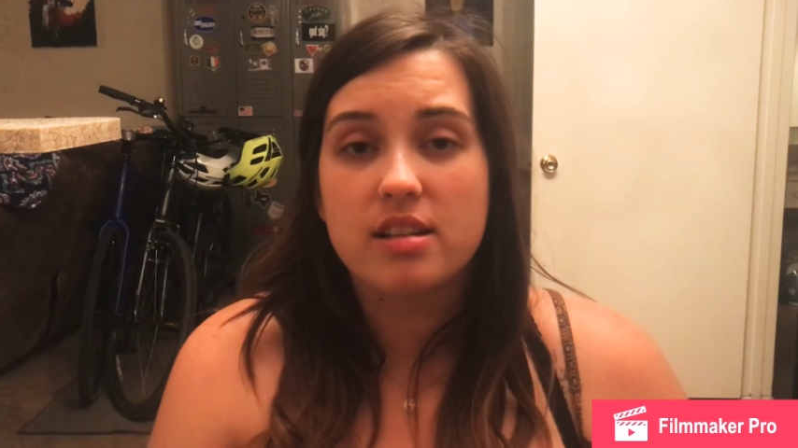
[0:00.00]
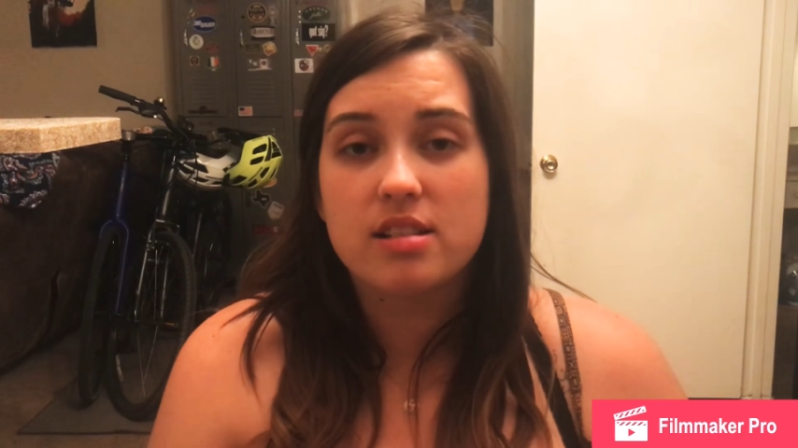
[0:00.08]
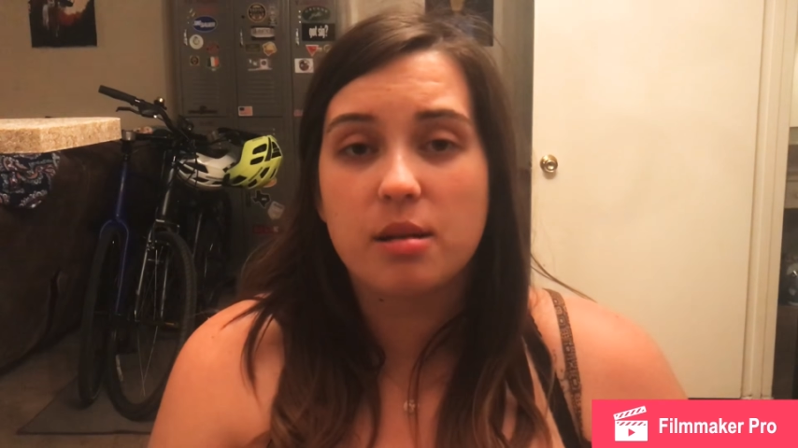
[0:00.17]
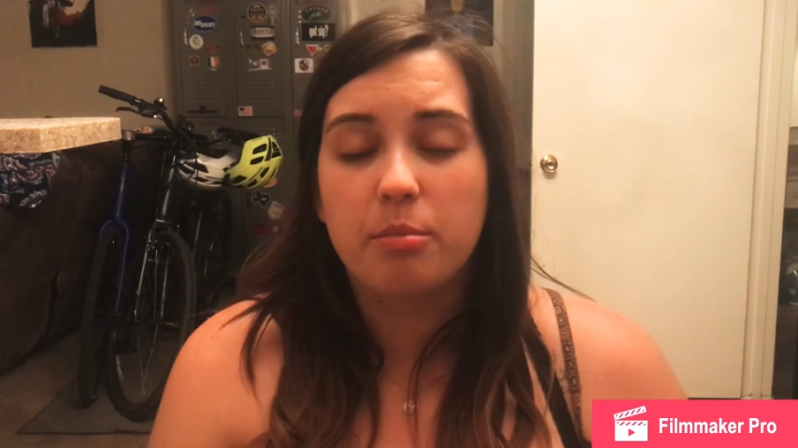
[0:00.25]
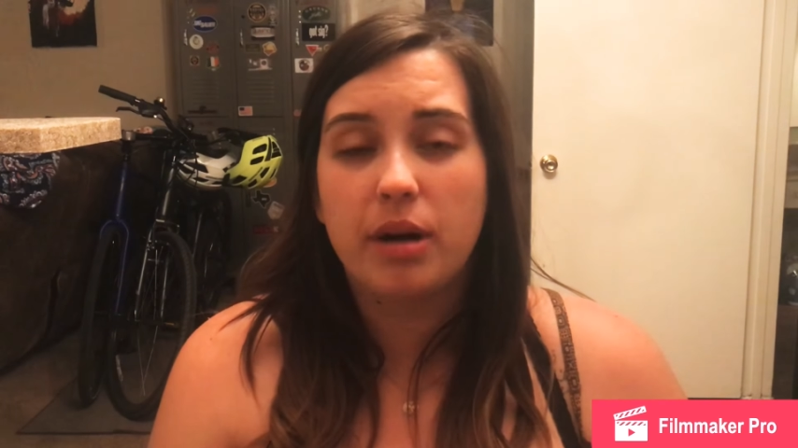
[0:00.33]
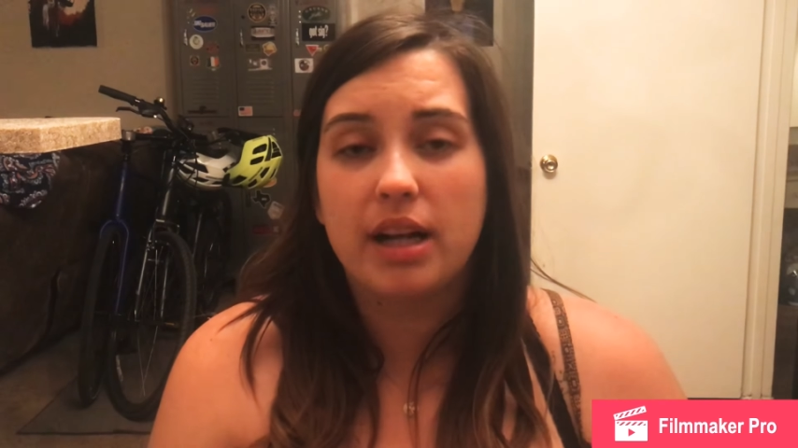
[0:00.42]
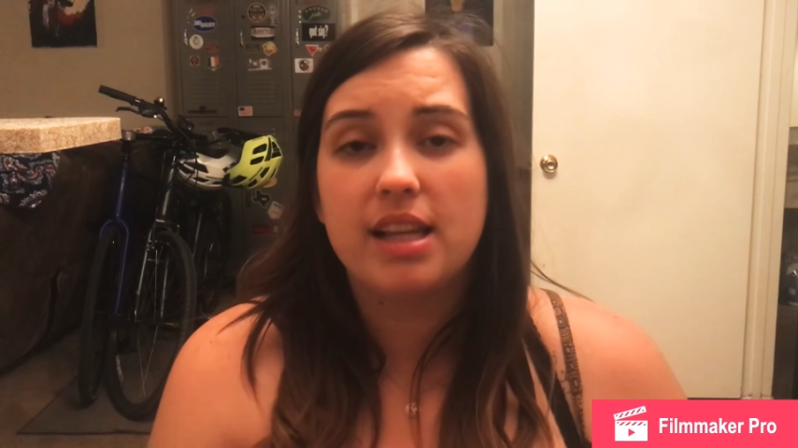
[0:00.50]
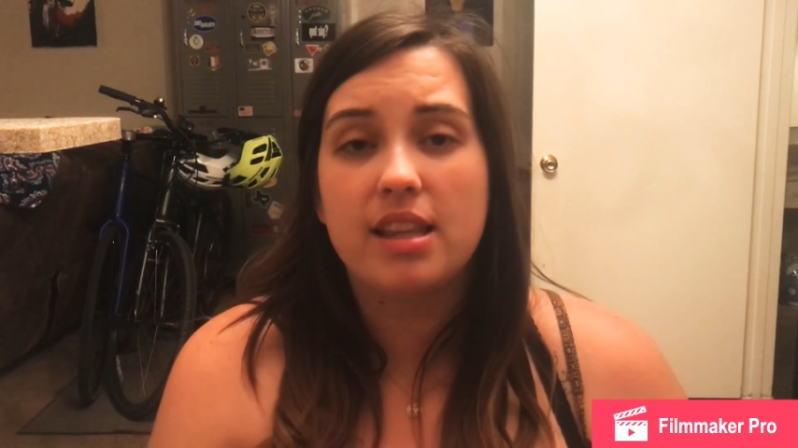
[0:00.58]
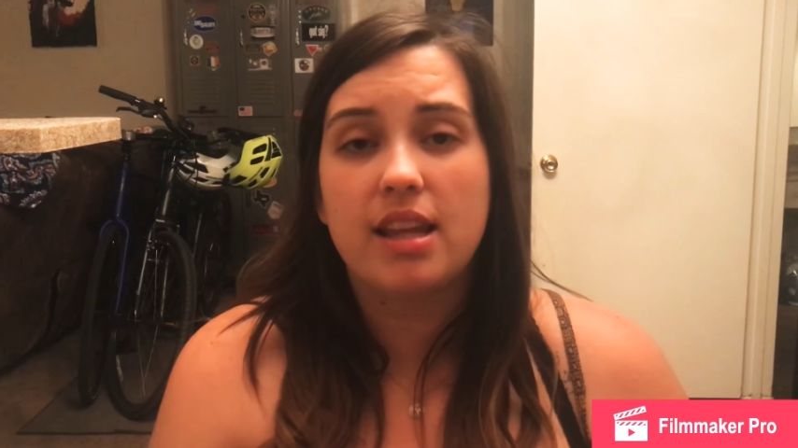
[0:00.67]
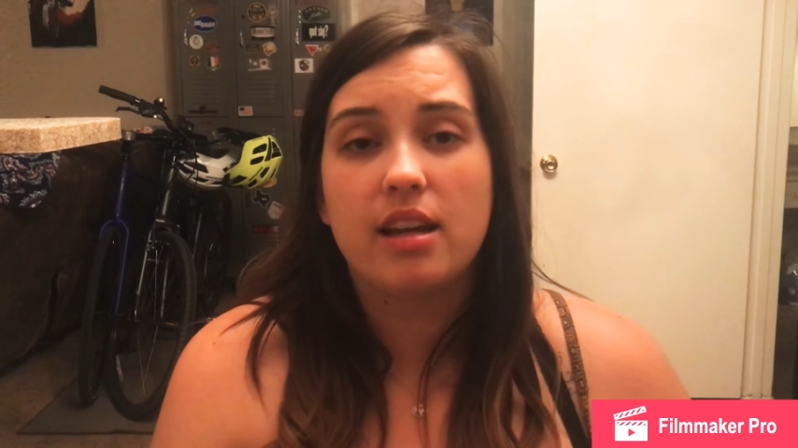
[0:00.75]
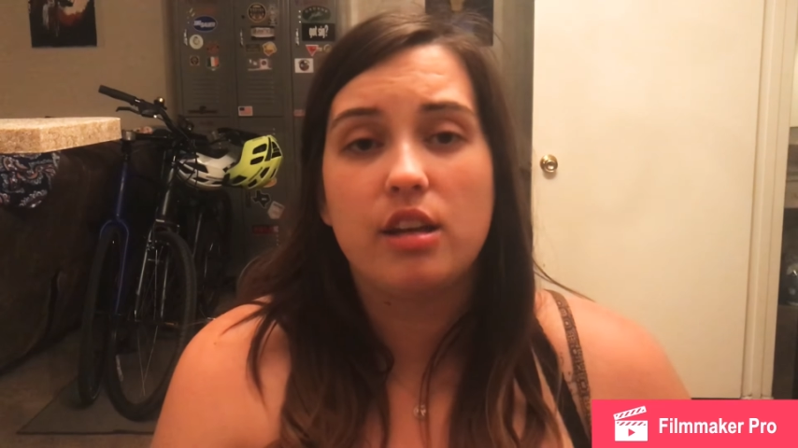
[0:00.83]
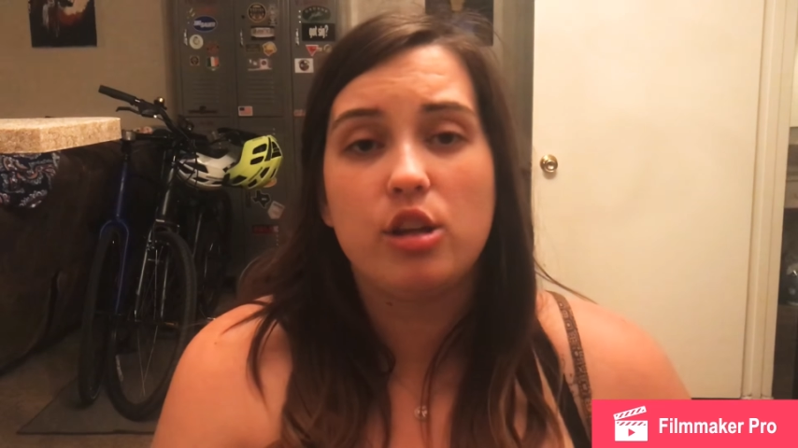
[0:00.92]
somebody
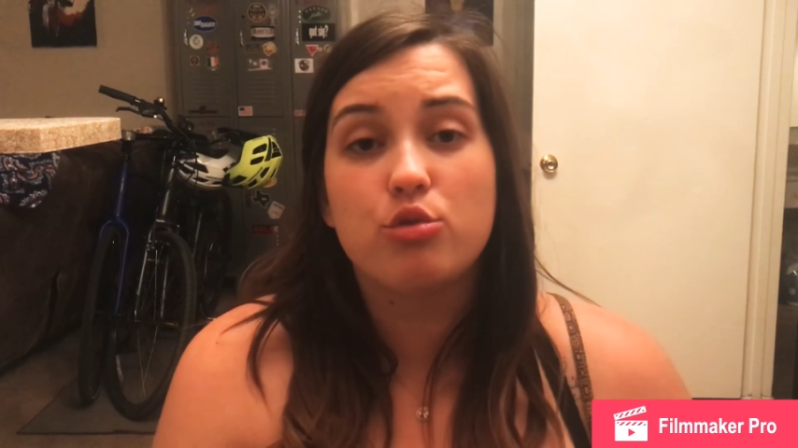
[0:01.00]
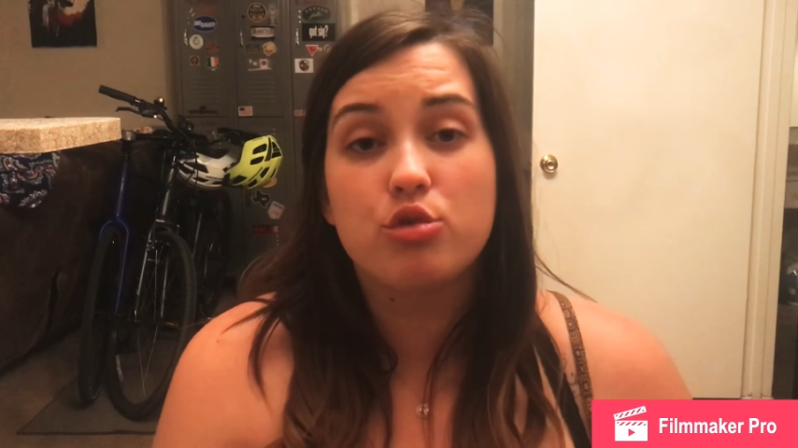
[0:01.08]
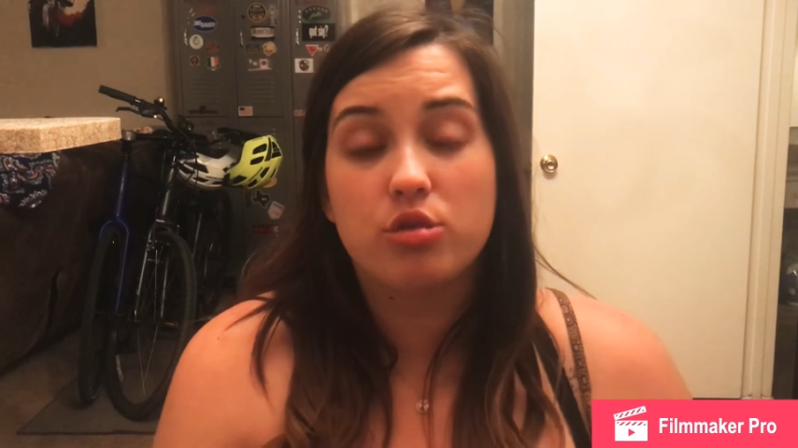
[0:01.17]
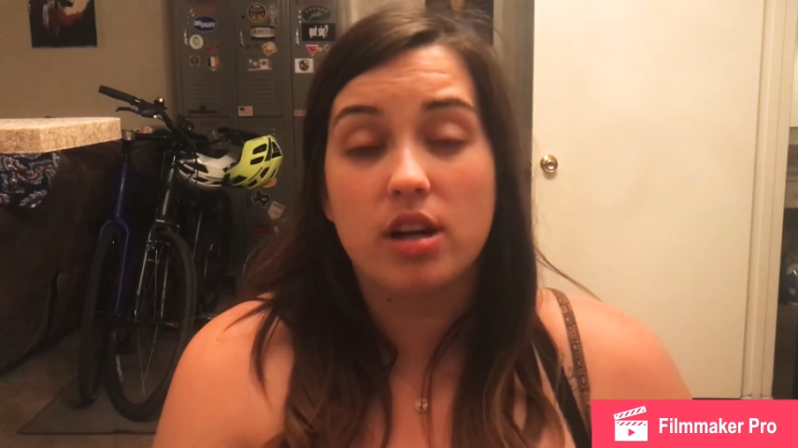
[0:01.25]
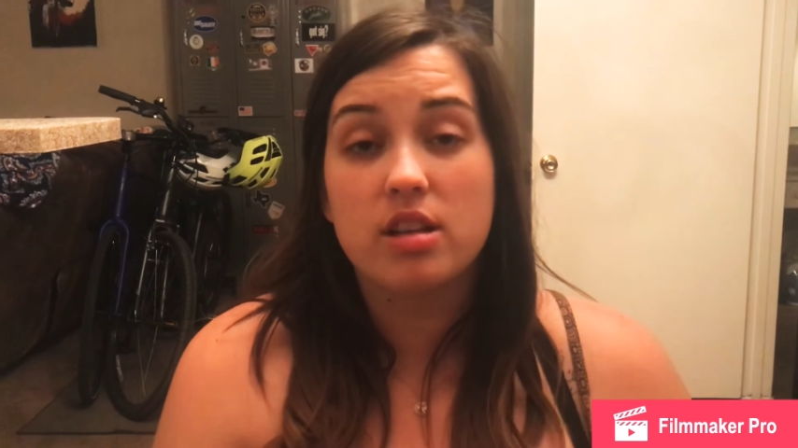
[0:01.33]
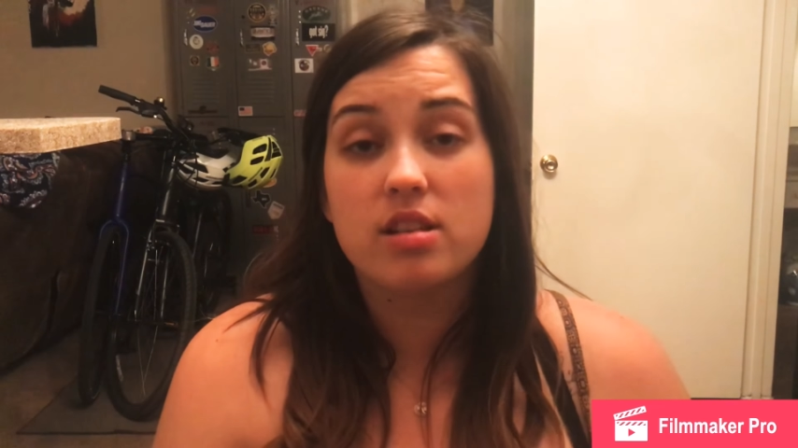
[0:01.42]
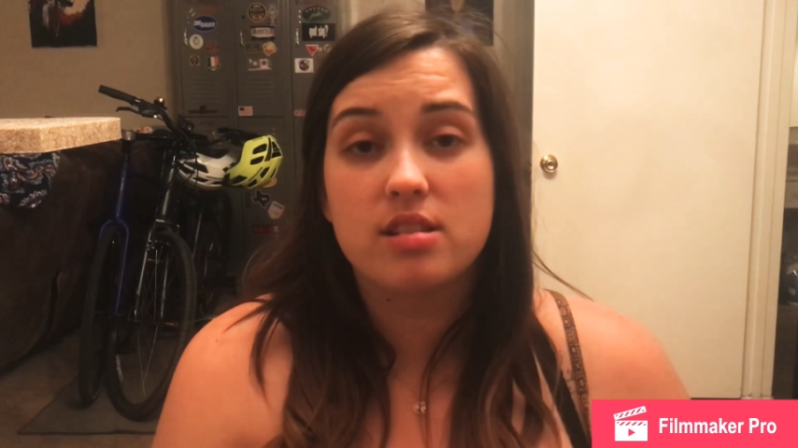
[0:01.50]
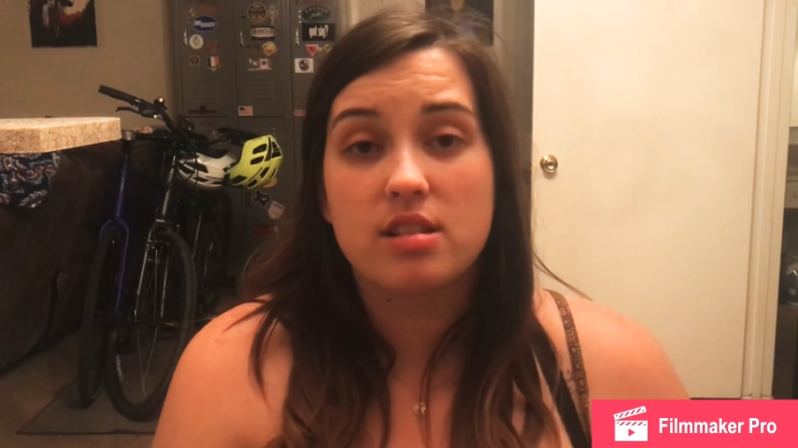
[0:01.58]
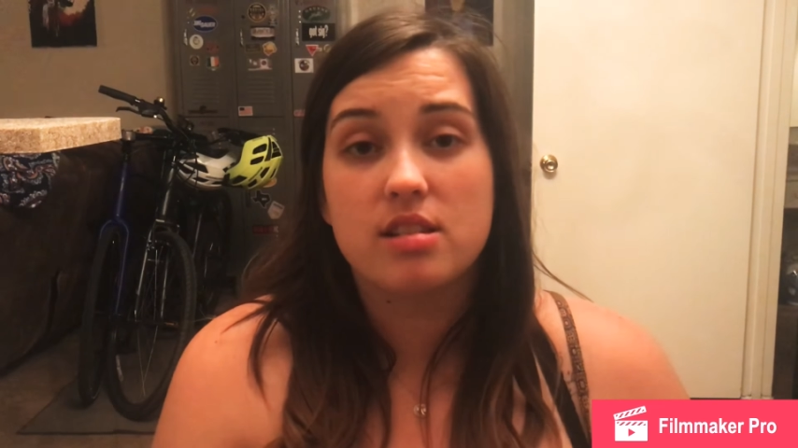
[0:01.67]
that you trust